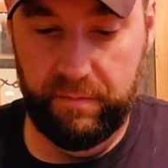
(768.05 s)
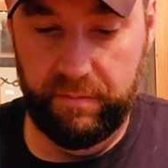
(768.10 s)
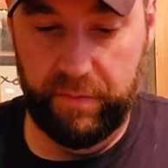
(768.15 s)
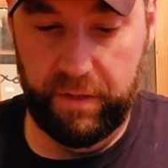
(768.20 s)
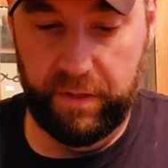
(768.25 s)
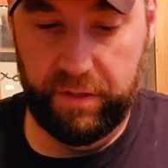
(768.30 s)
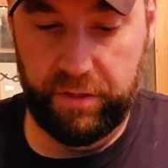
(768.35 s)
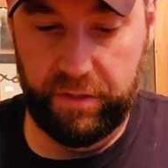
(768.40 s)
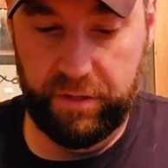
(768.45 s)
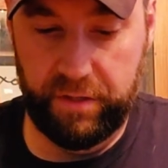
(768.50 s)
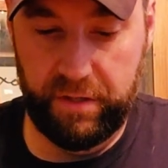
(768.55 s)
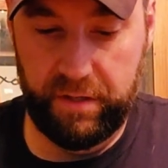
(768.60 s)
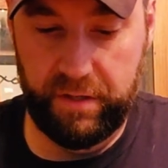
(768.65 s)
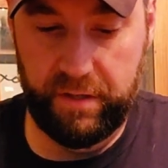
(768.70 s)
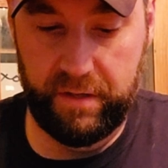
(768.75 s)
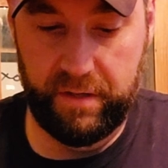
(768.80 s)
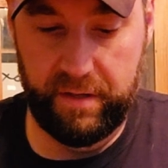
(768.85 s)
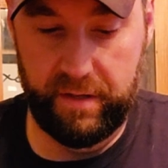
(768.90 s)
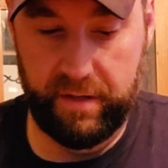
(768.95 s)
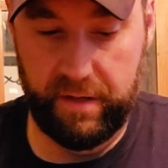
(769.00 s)
mixture,
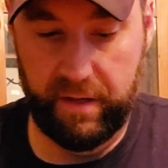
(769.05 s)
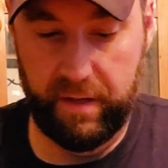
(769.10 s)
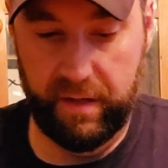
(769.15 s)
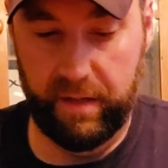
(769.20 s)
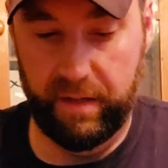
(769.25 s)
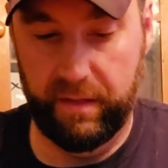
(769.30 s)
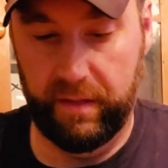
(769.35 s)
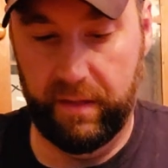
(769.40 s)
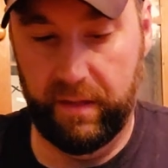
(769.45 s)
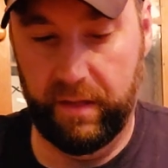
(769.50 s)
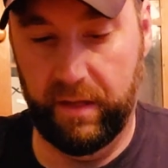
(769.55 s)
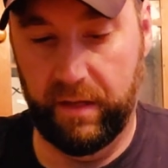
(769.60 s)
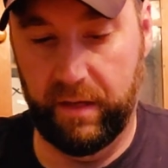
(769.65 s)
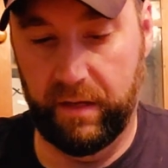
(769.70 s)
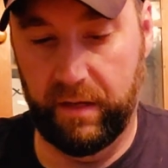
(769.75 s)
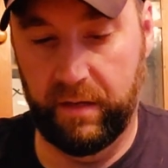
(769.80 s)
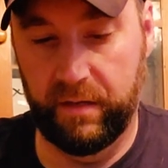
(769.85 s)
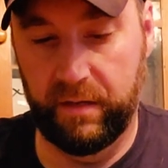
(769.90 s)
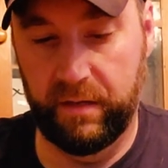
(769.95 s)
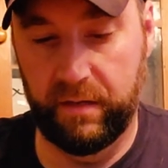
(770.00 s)
and
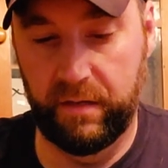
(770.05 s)
then